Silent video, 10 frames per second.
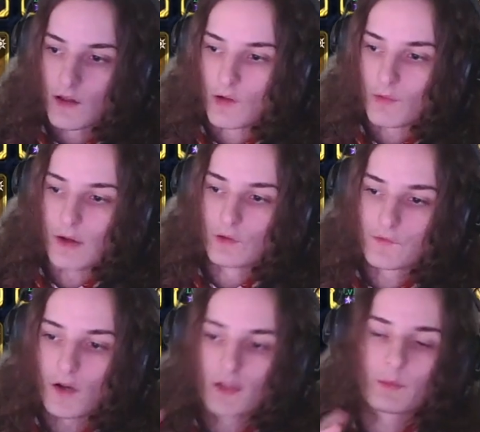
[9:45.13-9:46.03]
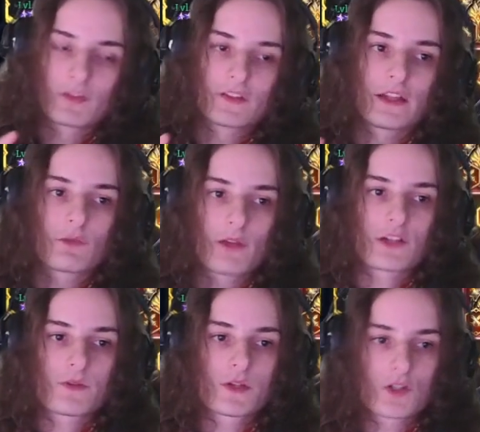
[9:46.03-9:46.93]
around 40%
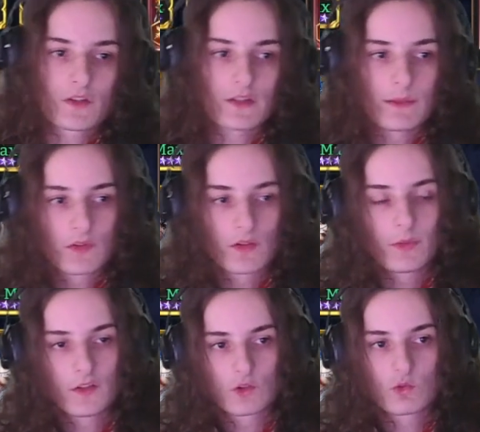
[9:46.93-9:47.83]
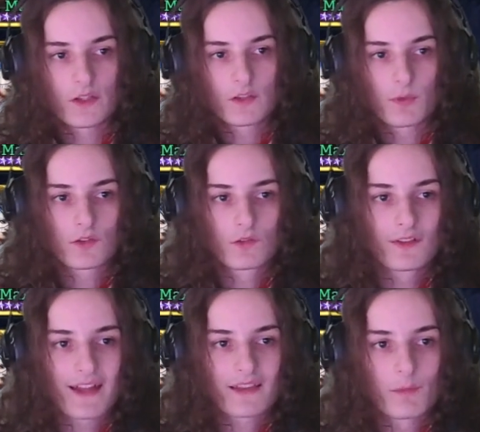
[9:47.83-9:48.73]
rage region seems to be the sweet spot to
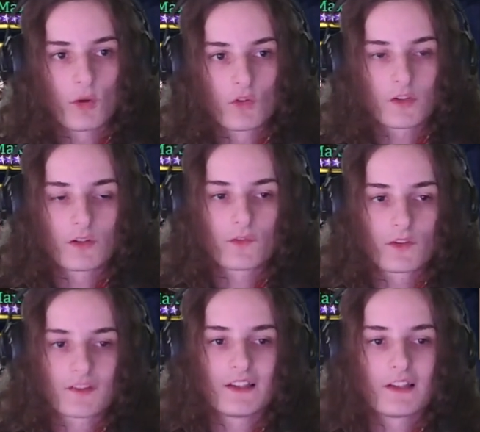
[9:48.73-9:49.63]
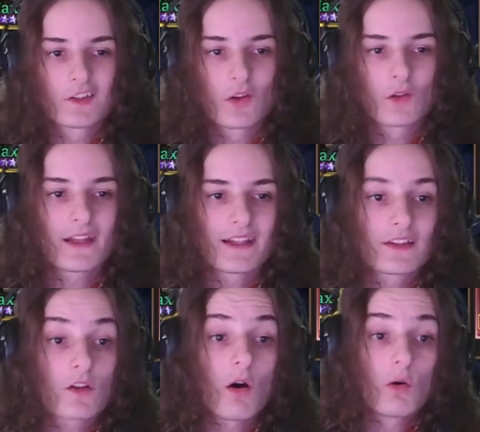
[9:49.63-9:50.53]
get the most out of your Silas, though that
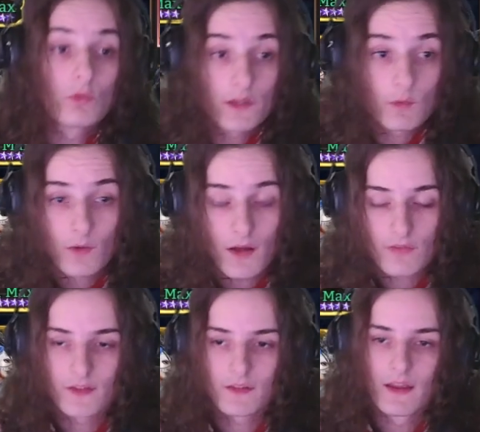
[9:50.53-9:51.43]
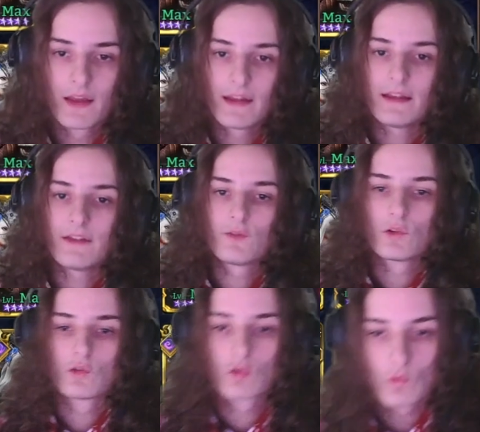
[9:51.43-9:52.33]
is only worth it if
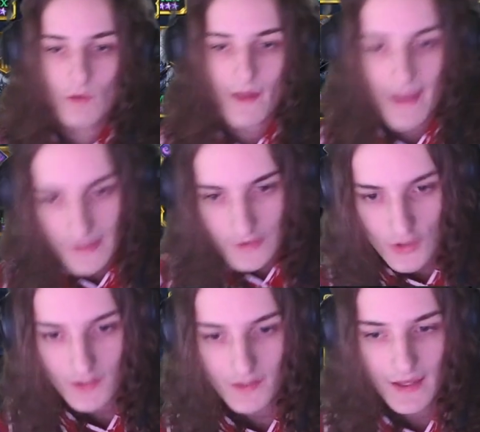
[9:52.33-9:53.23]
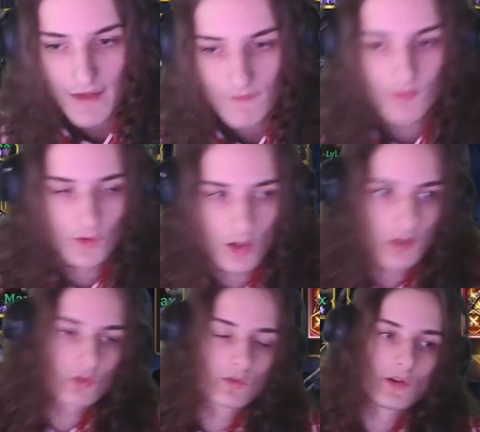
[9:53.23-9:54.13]
you do actually have a
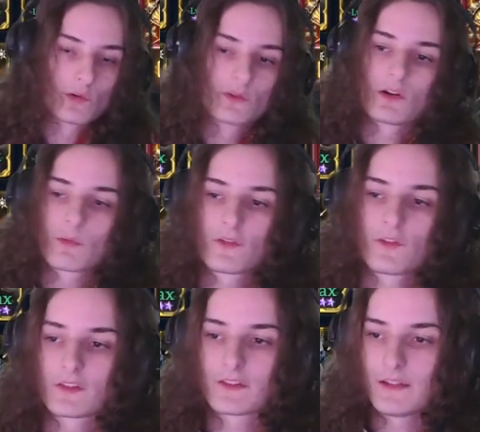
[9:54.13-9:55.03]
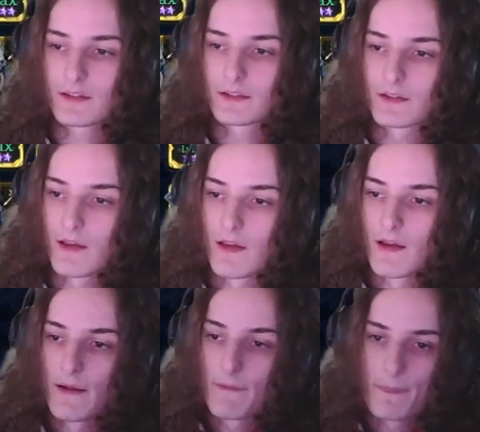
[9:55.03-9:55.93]
Vjörna to go along with your Silas.
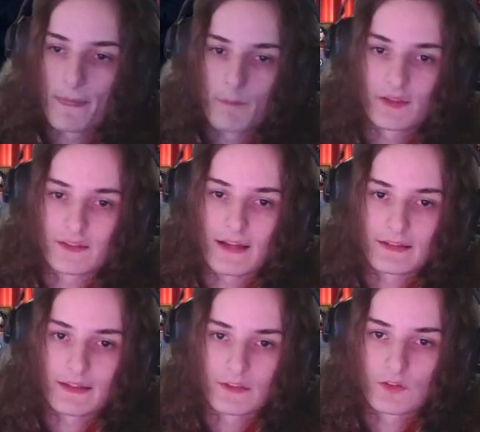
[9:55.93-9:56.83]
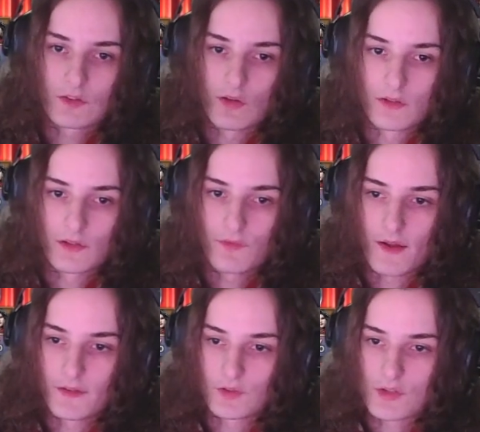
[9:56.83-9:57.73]
Besides that, it's totally
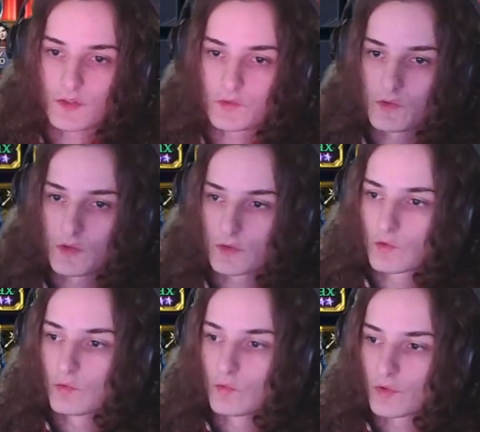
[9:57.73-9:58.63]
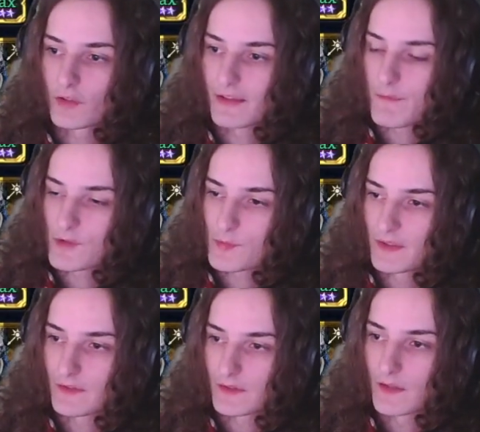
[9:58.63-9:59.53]
fine to just rock 2 crit damage
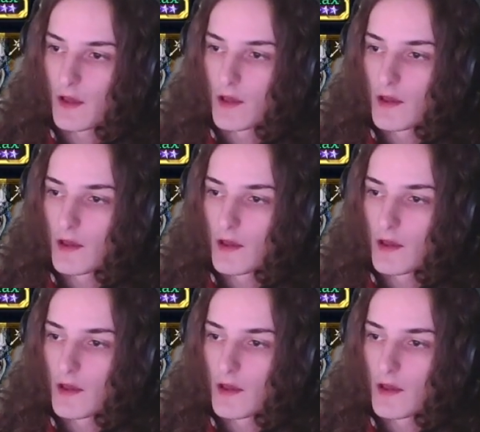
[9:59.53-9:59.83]
pieces.